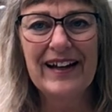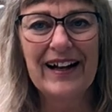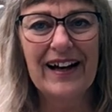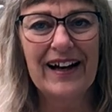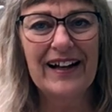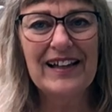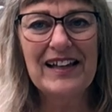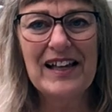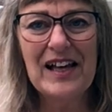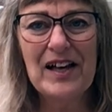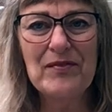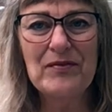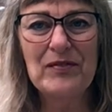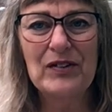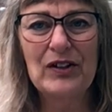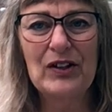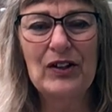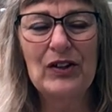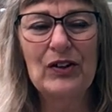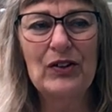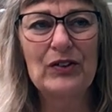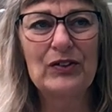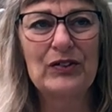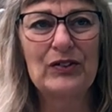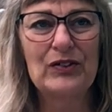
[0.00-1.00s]
I have a
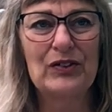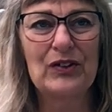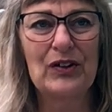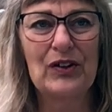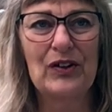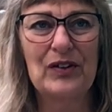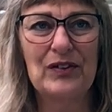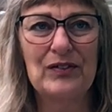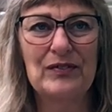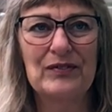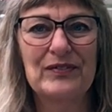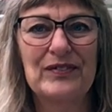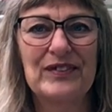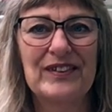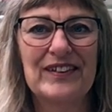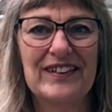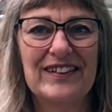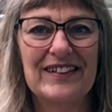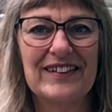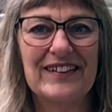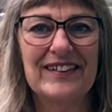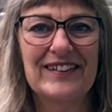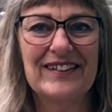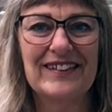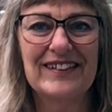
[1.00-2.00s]
lot of
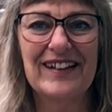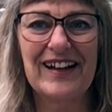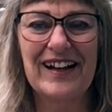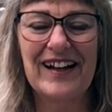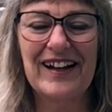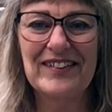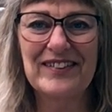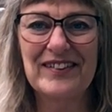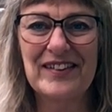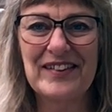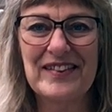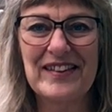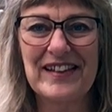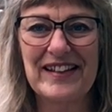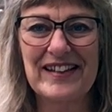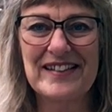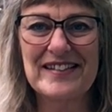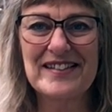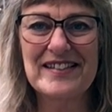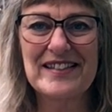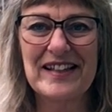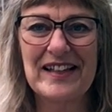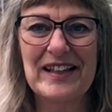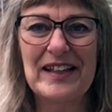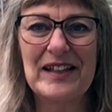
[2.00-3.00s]
other
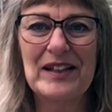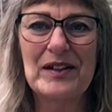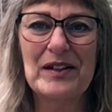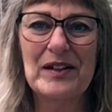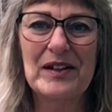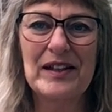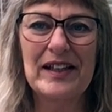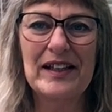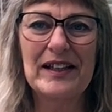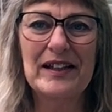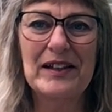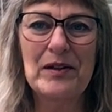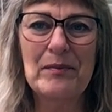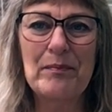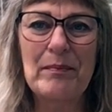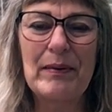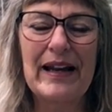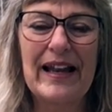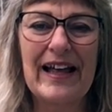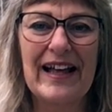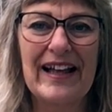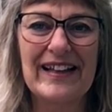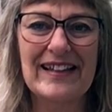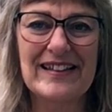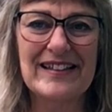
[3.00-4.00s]
things in the
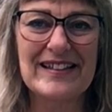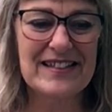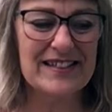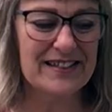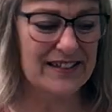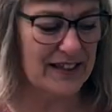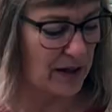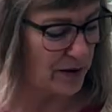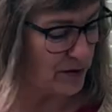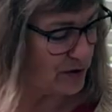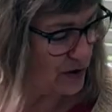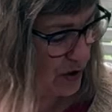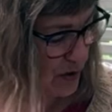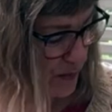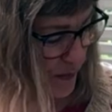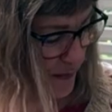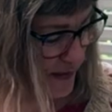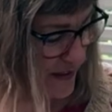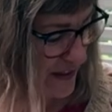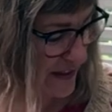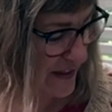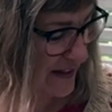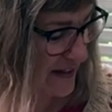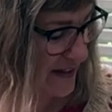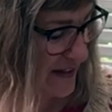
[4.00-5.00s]
plans now, so
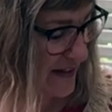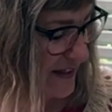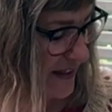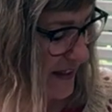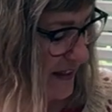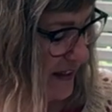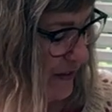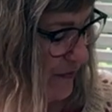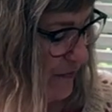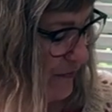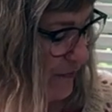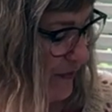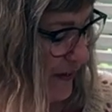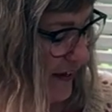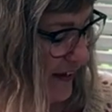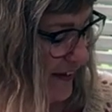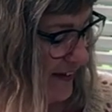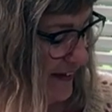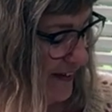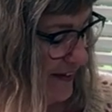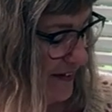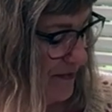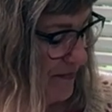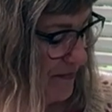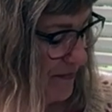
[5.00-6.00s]
we shall see if
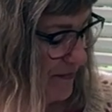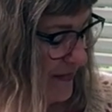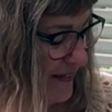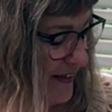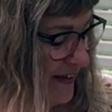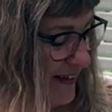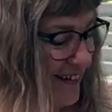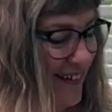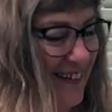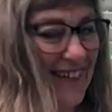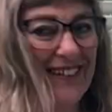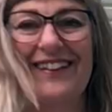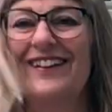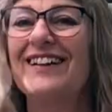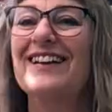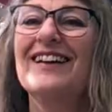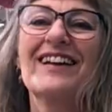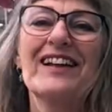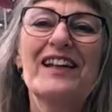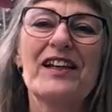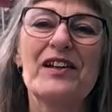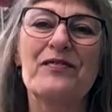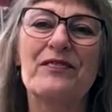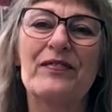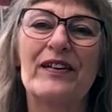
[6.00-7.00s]
I
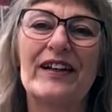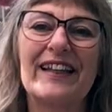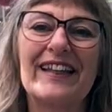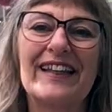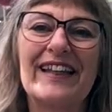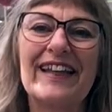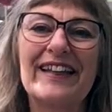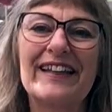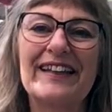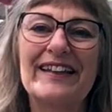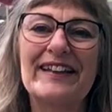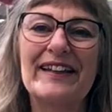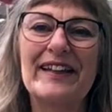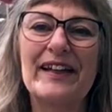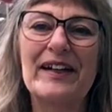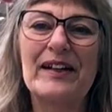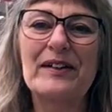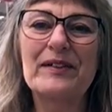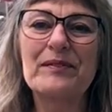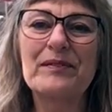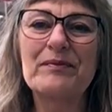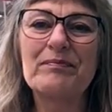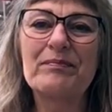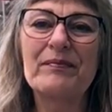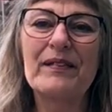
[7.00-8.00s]
get
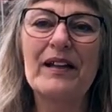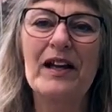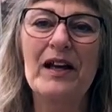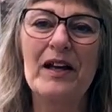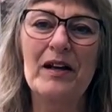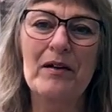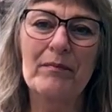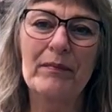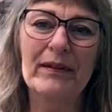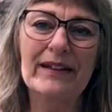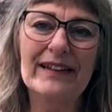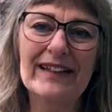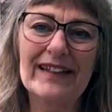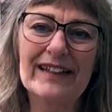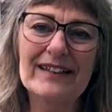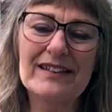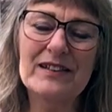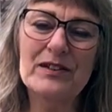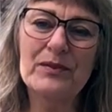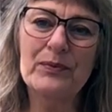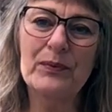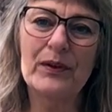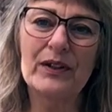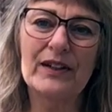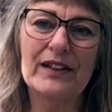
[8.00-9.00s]
there. But
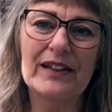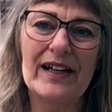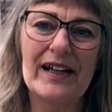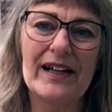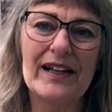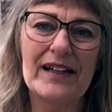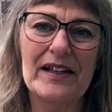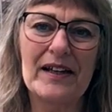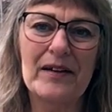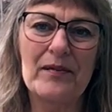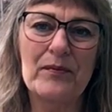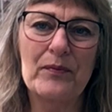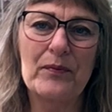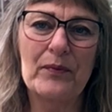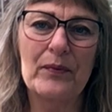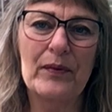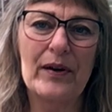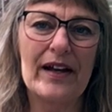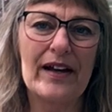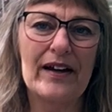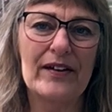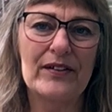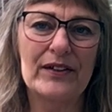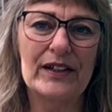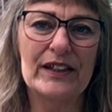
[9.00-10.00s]
that's what I am
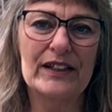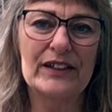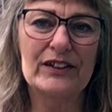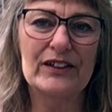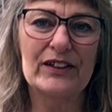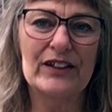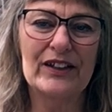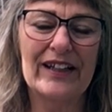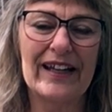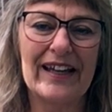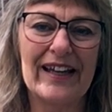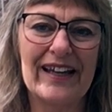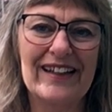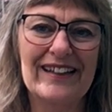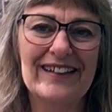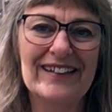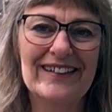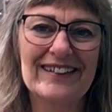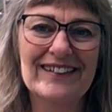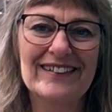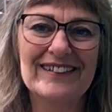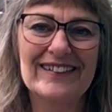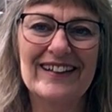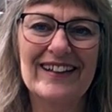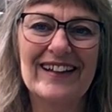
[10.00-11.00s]
wearing
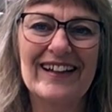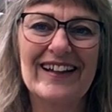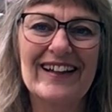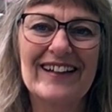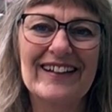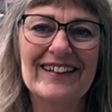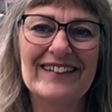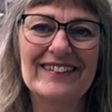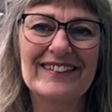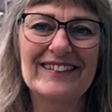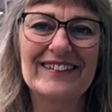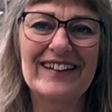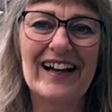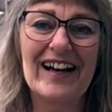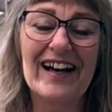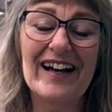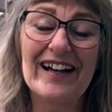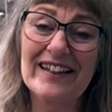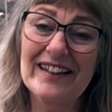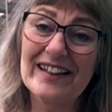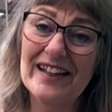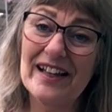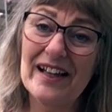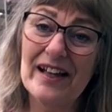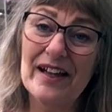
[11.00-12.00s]
today, and
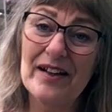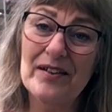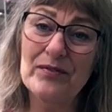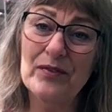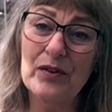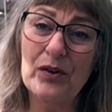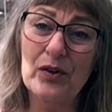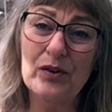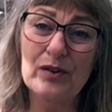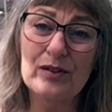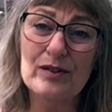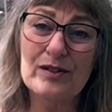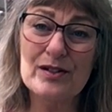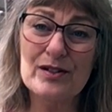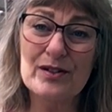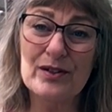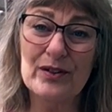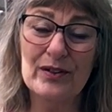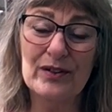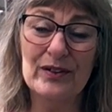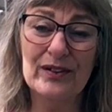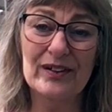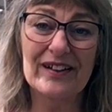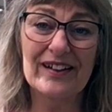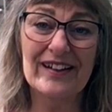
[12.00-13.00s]
I have
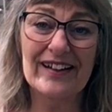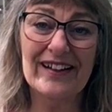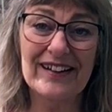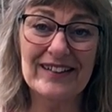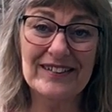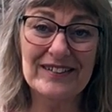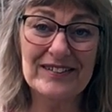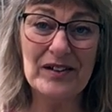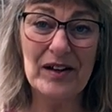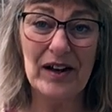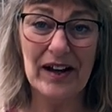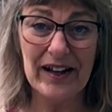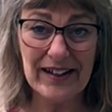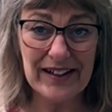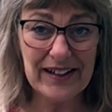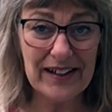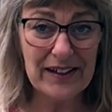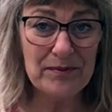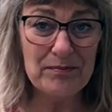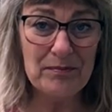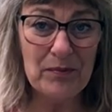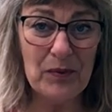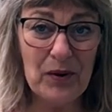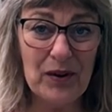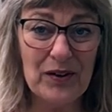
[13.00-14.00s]
also
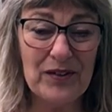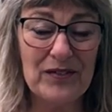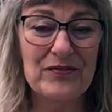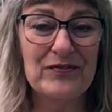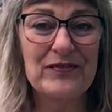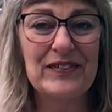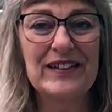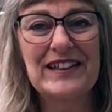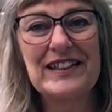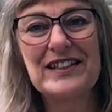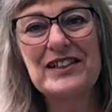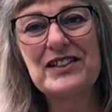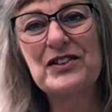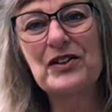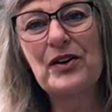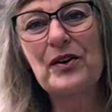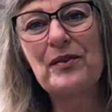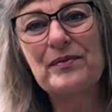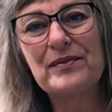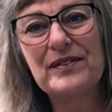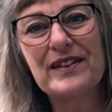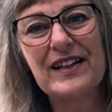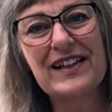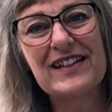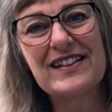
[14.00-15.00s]
got more finished
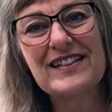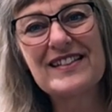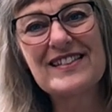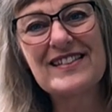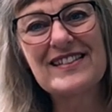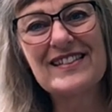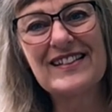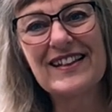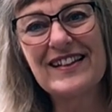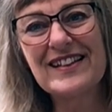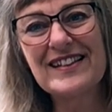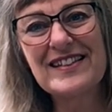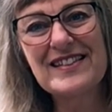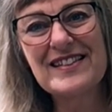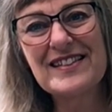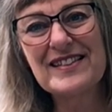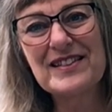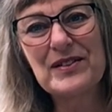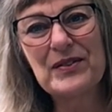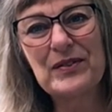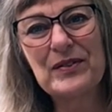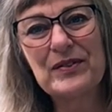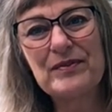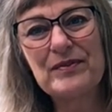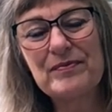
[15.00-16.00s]
objects
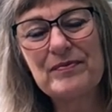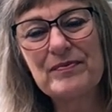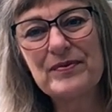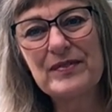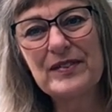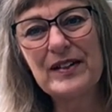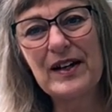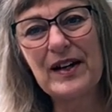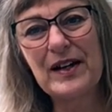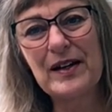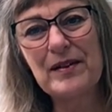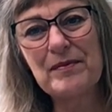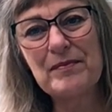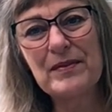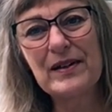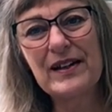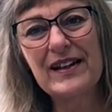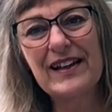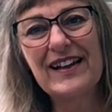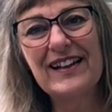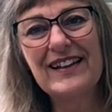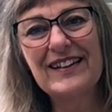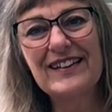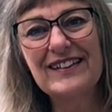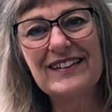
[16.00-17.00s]
this time,
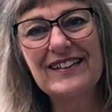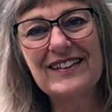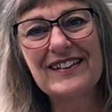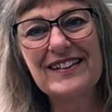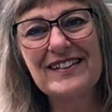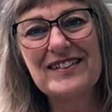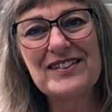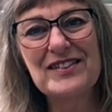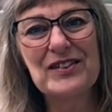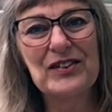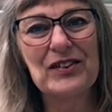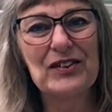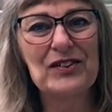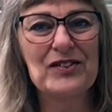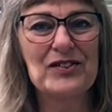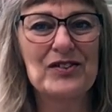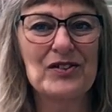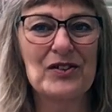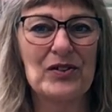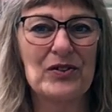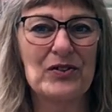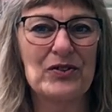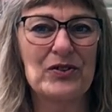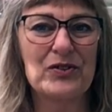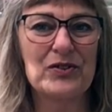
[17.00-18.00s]
and it's not
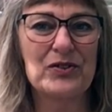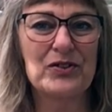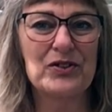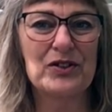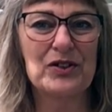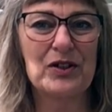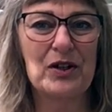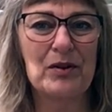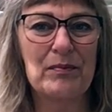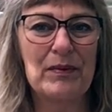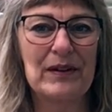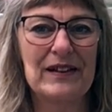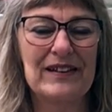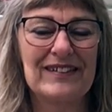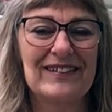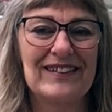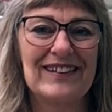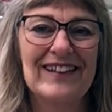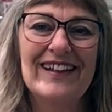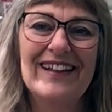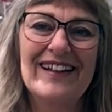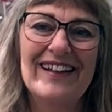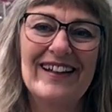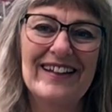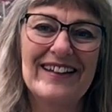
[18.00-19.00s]
so usual, but
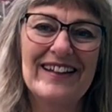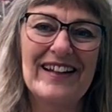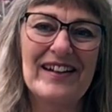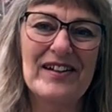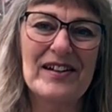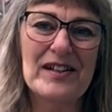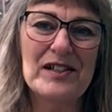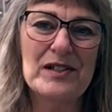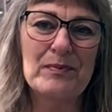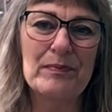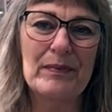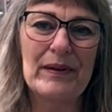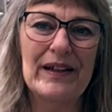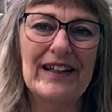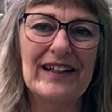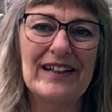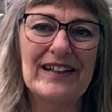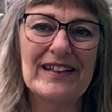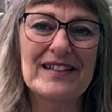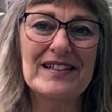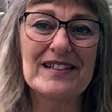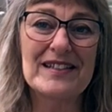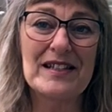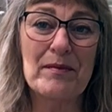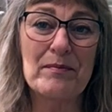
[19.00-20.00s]
there has
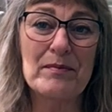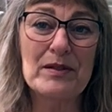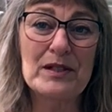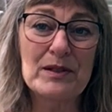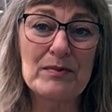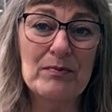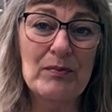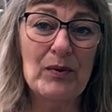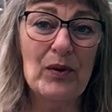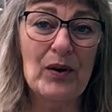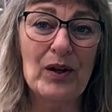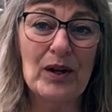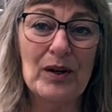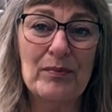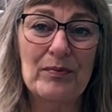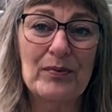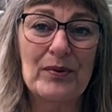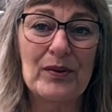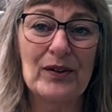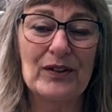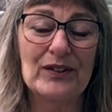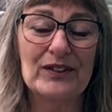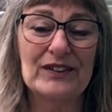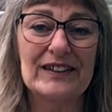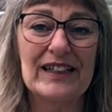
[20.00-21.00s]
been some small
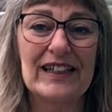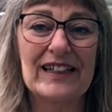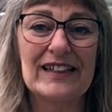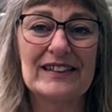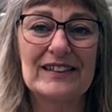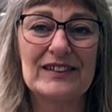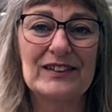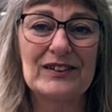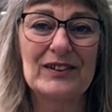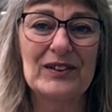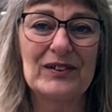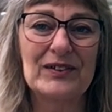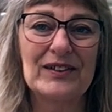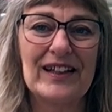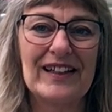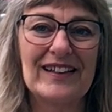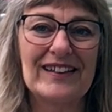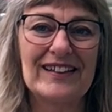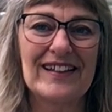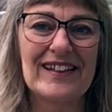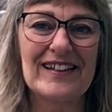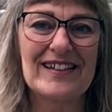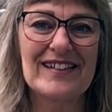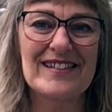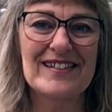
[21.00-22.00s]
projects, so
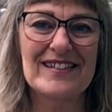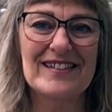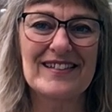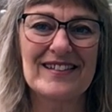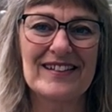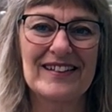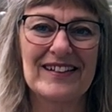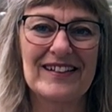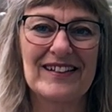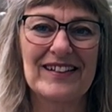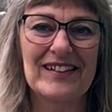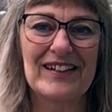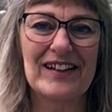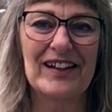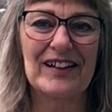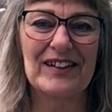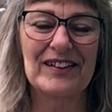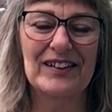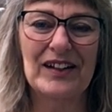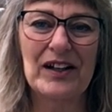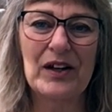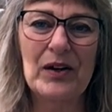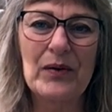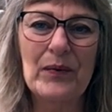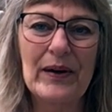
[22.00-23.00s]
that has
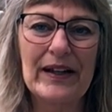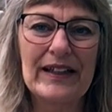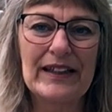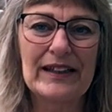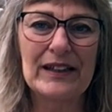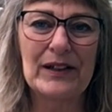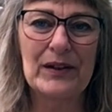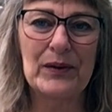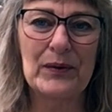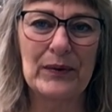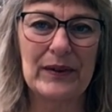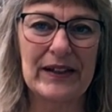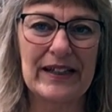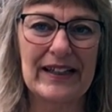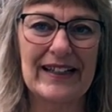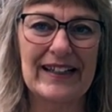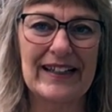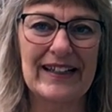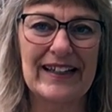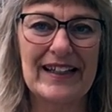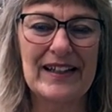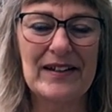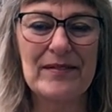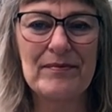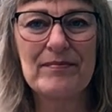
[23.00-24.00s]
gone quite
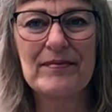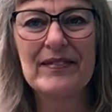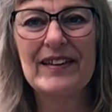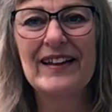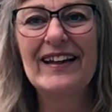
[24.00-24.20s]
quickly.